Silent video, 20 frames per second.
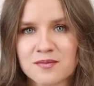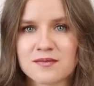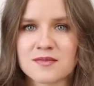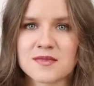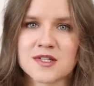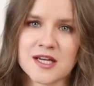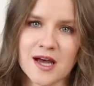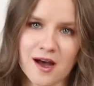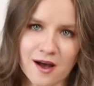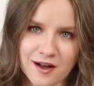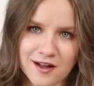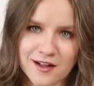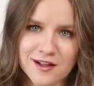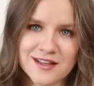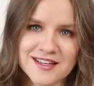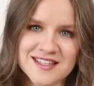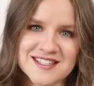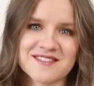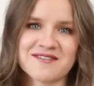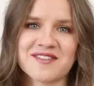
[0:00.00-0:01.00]
Tackle
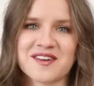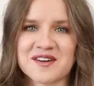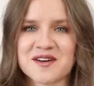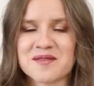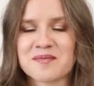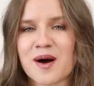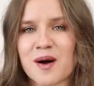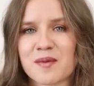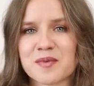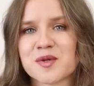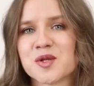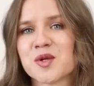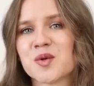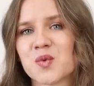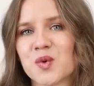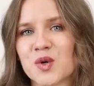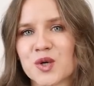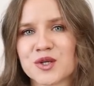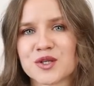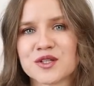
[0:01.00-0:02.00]
is a very popular
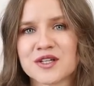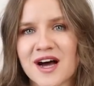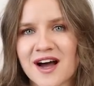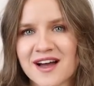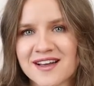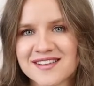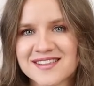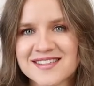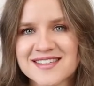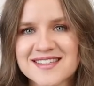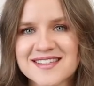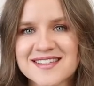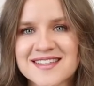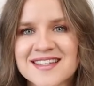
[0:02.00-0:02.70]
word in IELTS.